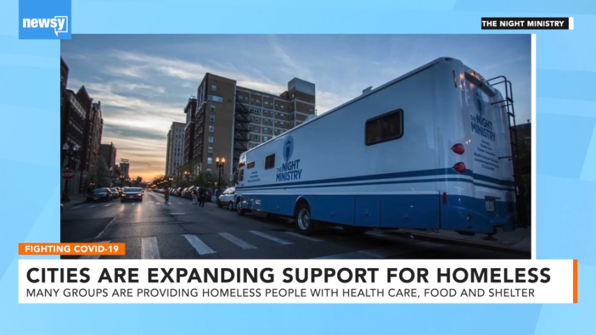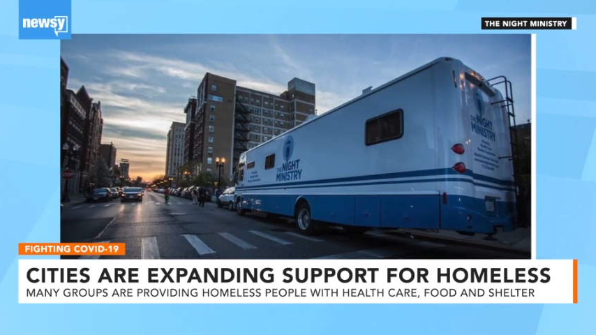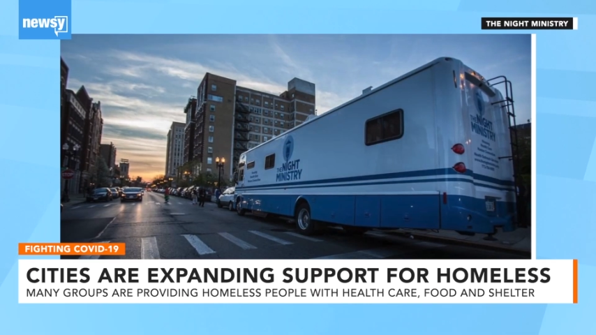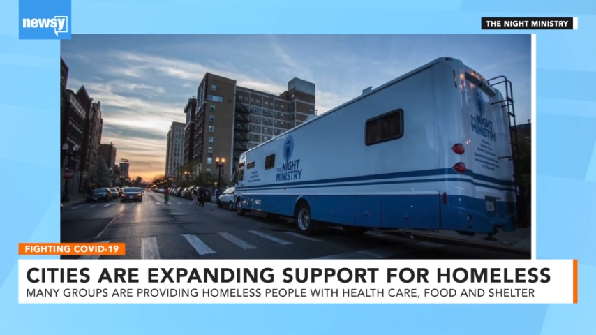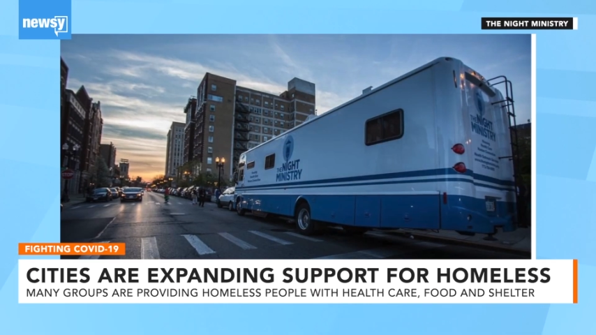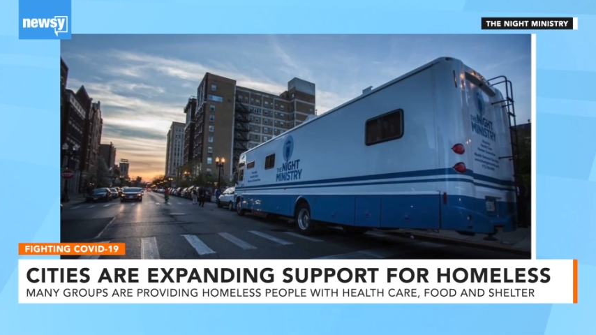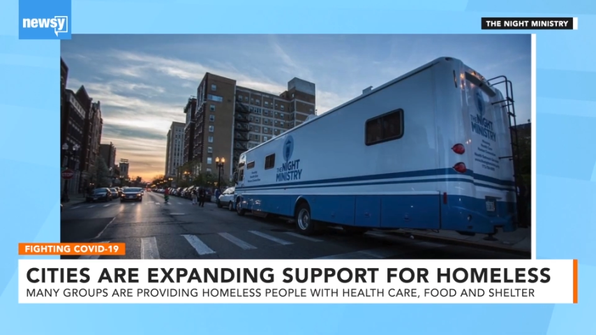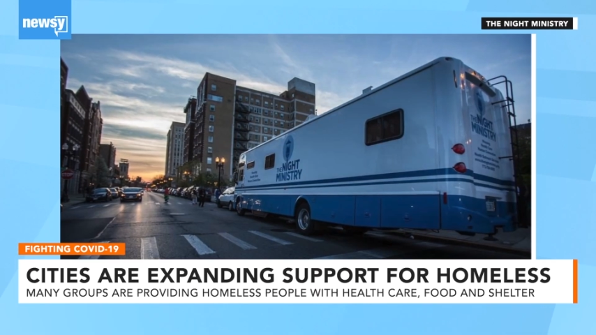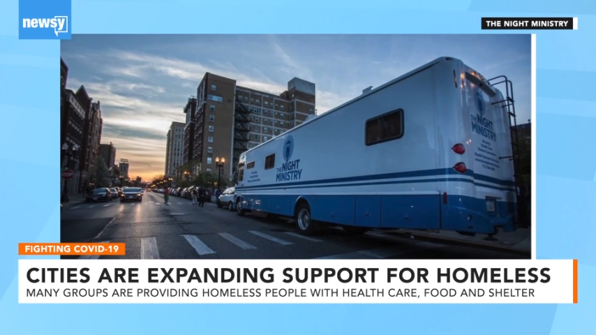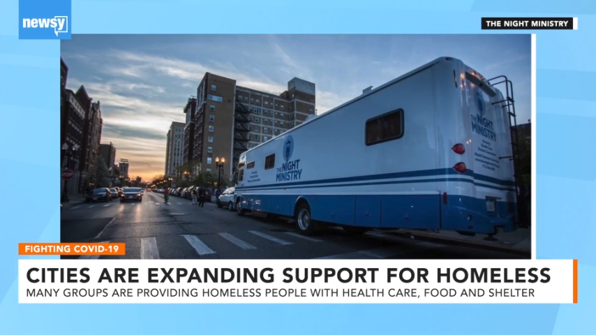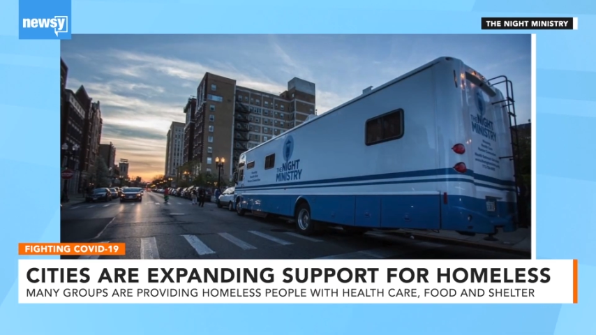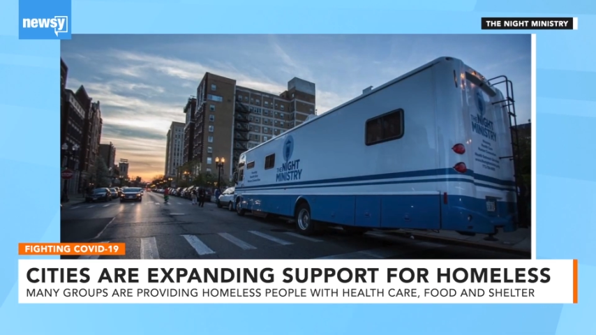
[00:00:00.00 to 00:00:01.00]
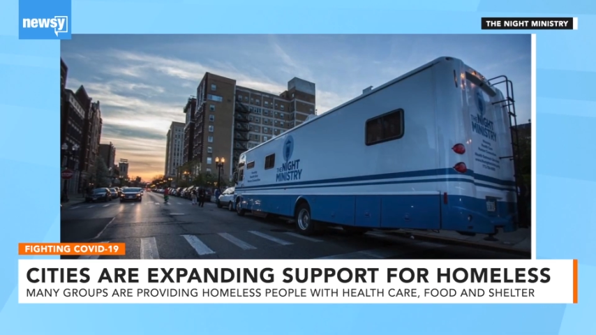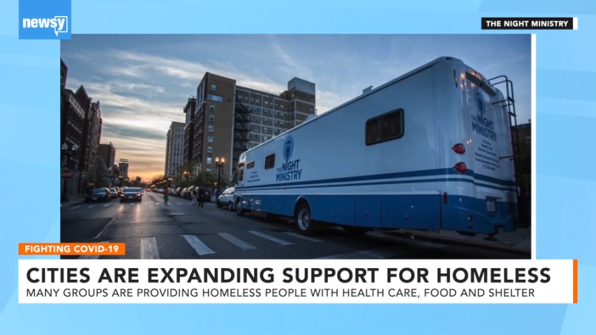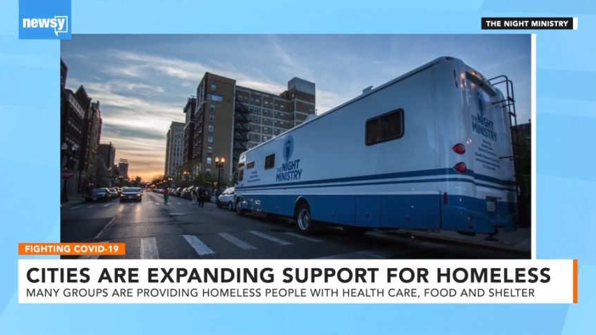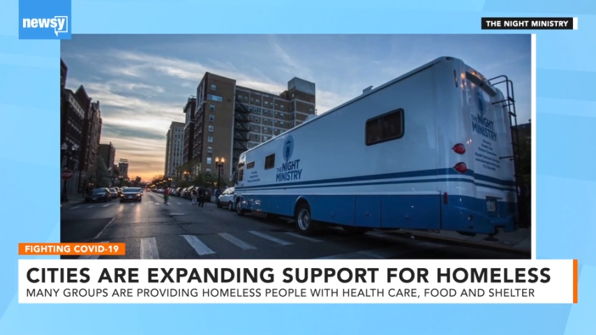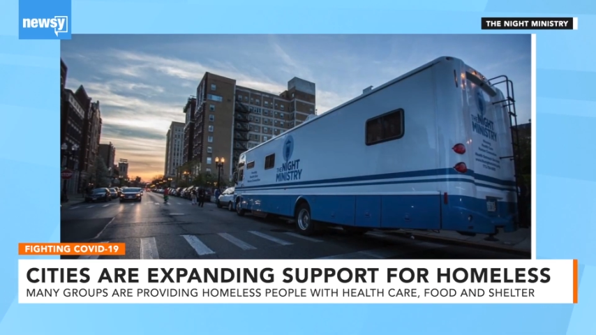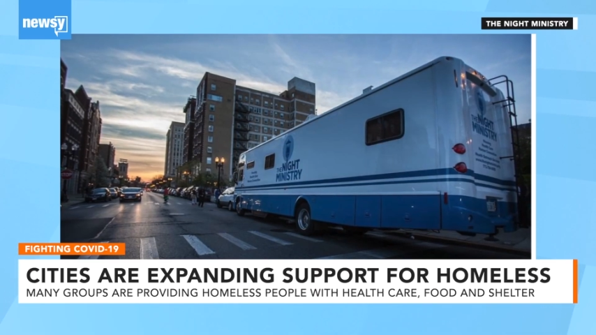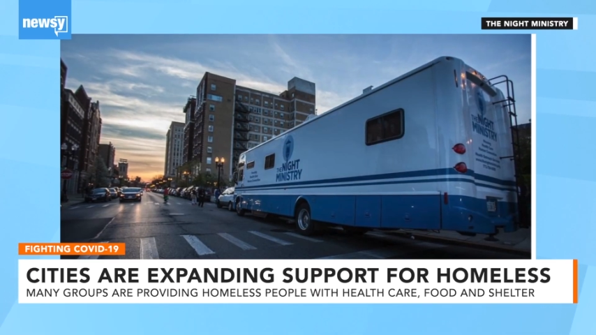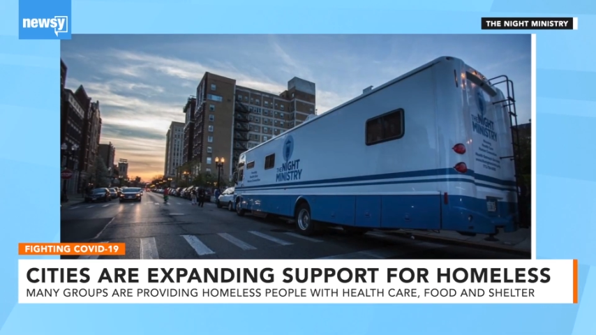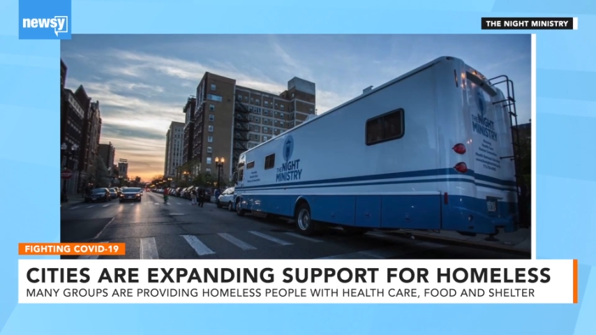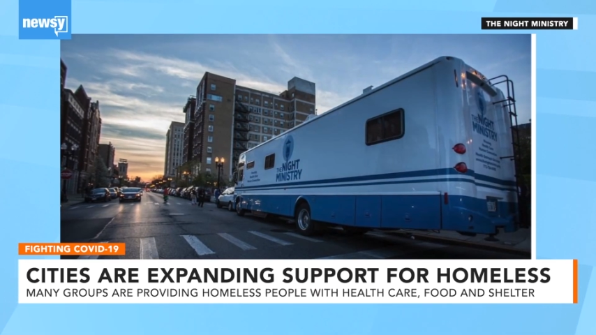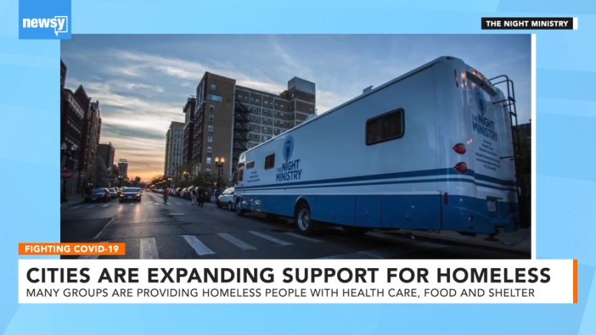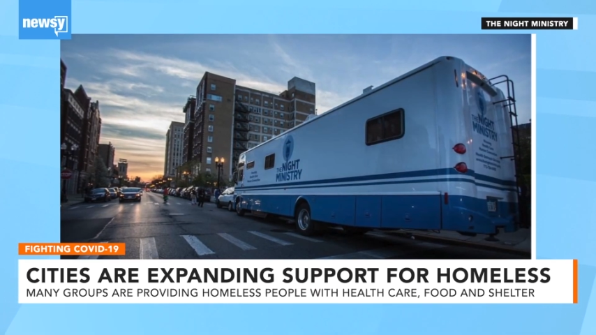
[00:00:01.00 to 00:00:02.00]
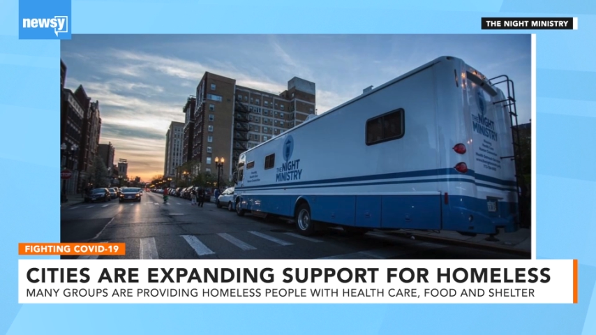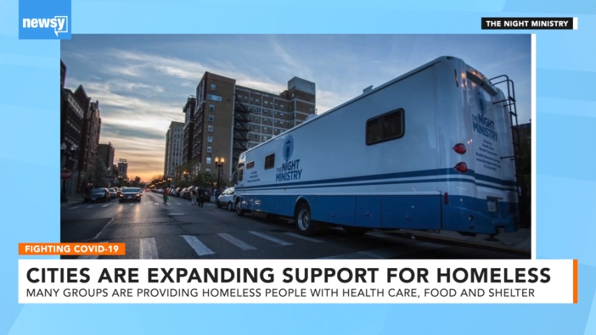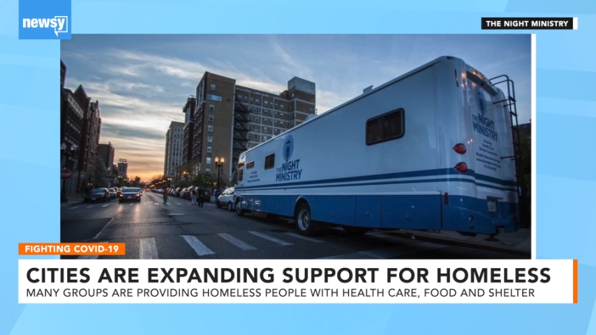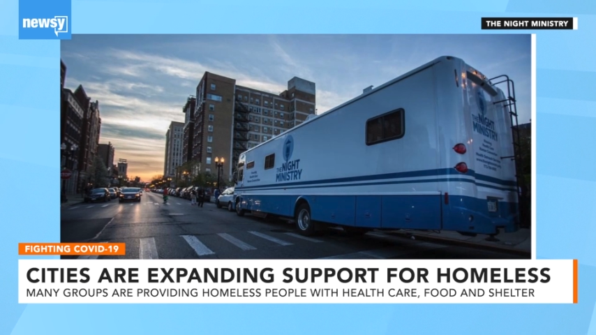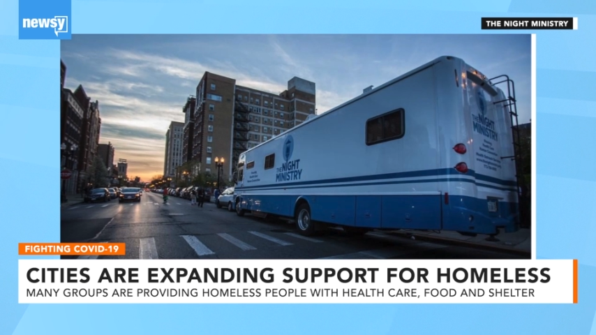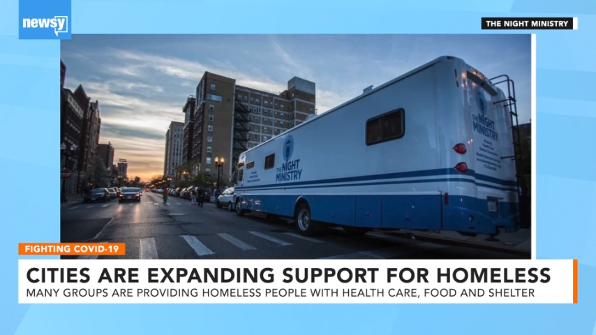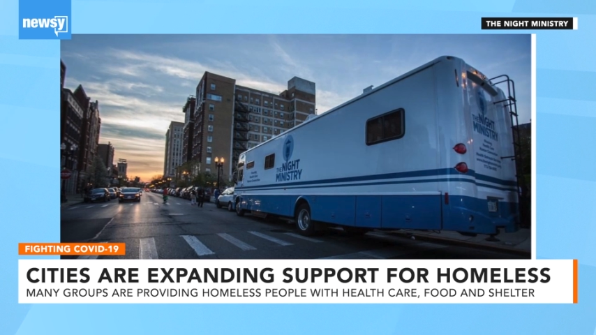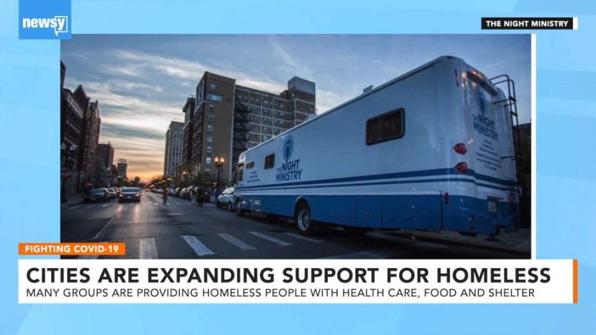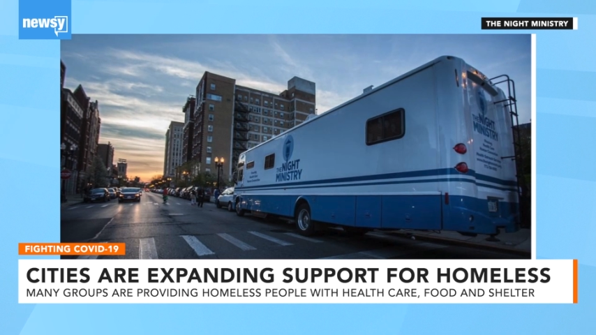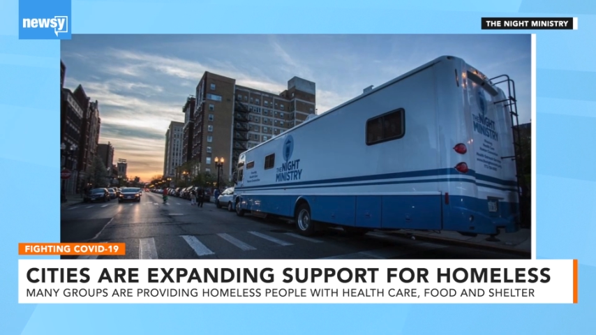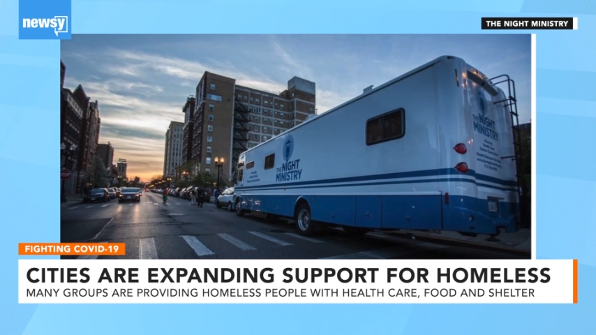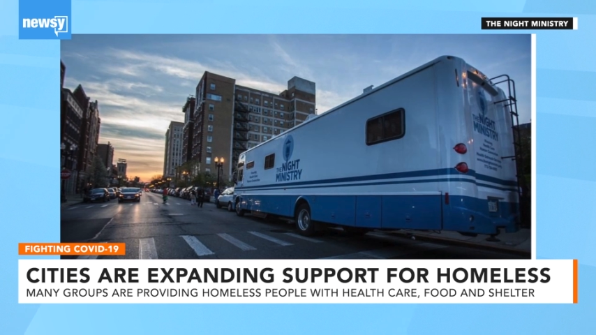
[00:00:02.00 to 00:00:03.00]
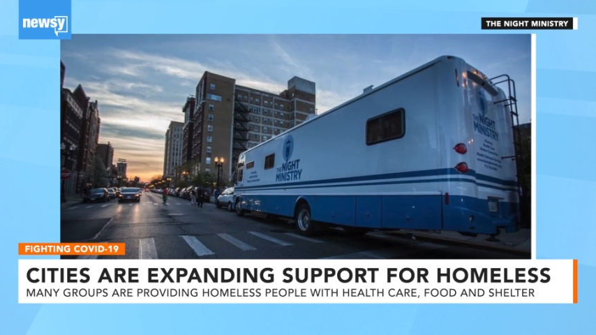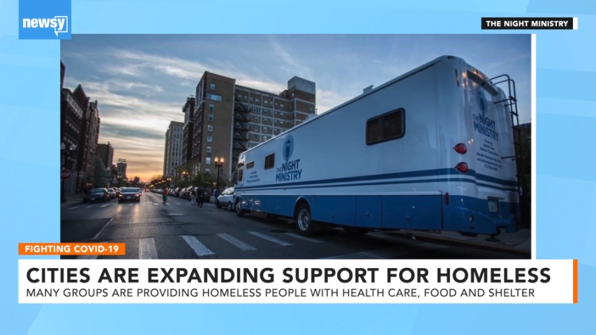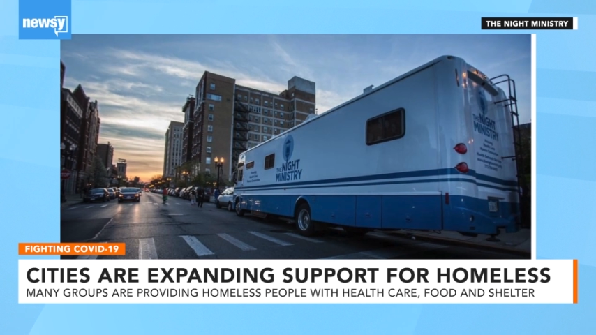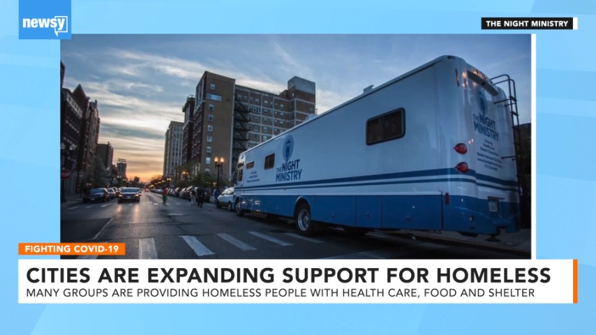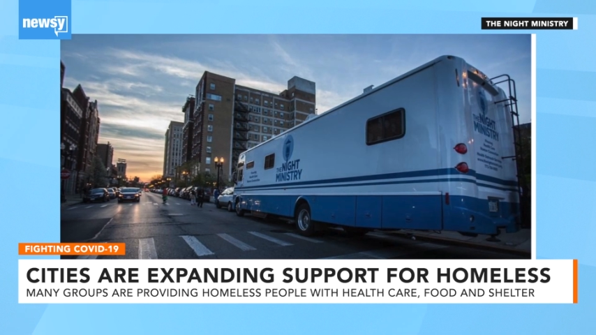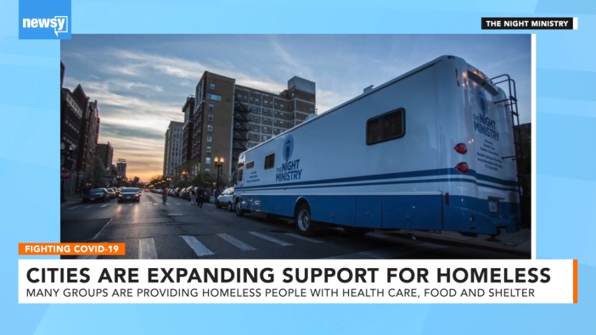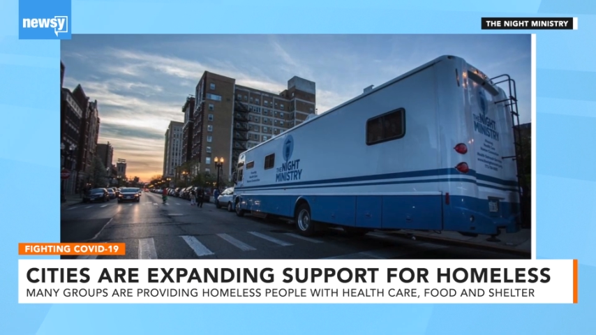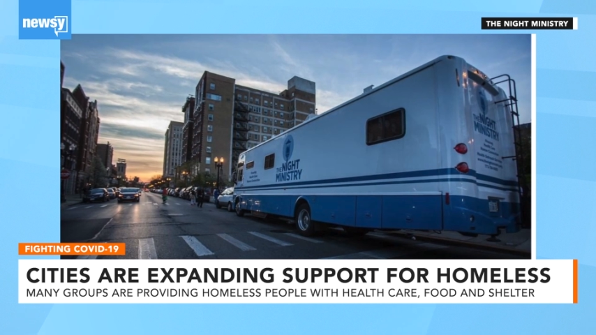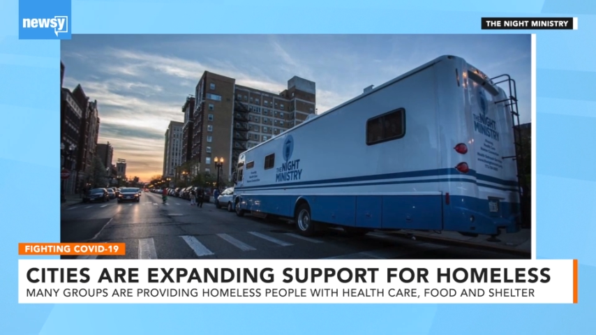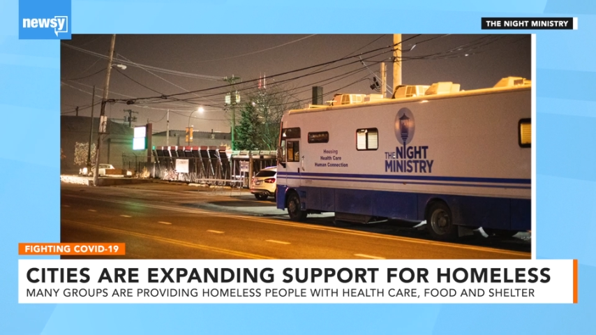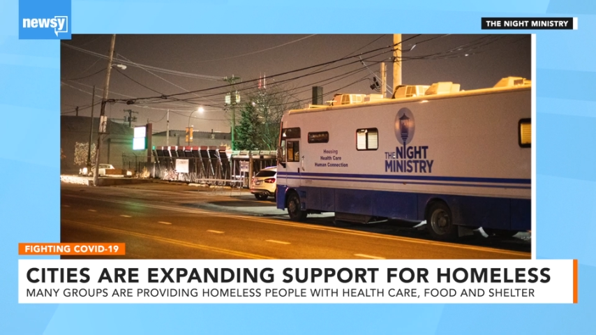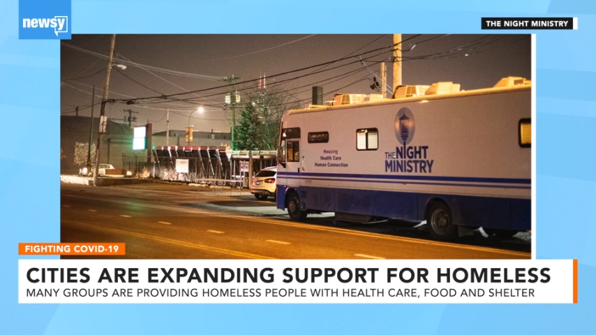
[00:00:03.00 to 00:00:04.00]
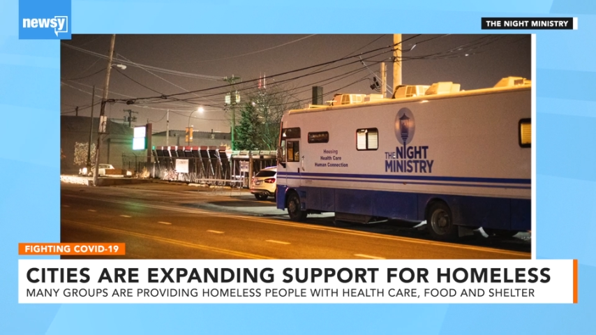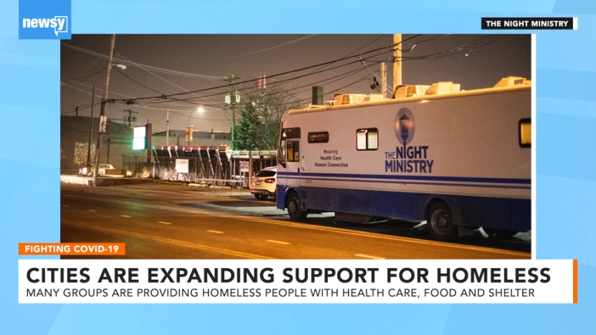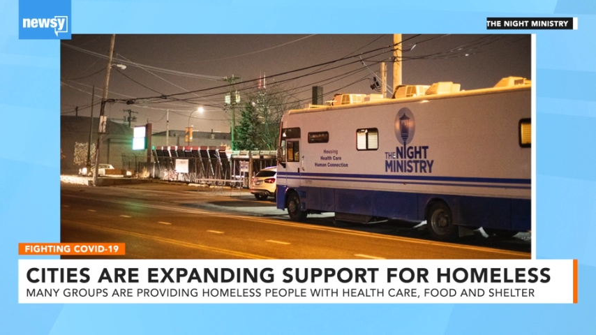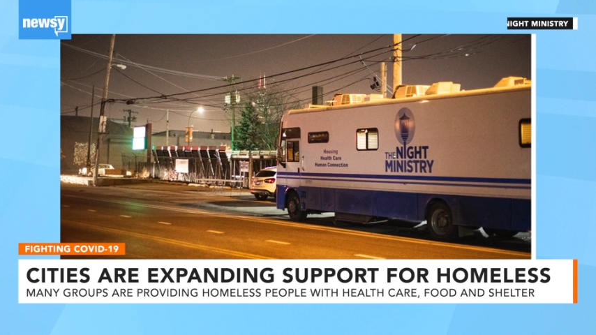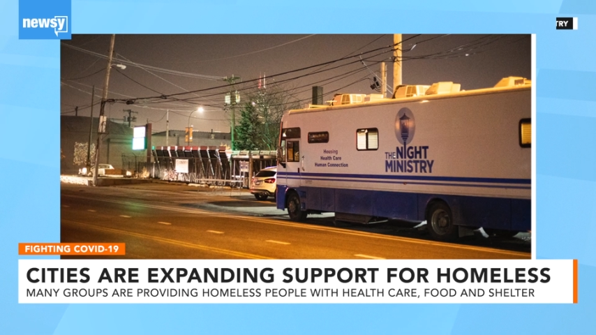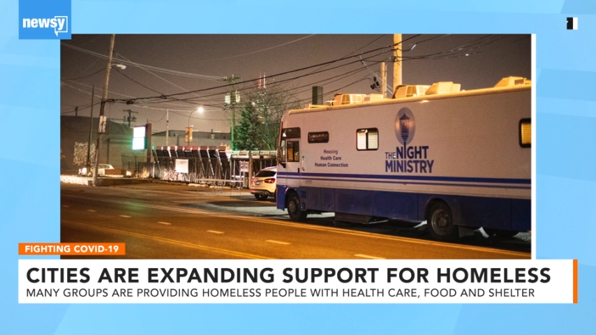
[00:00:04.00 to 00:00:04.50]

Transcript: (no speaker visible)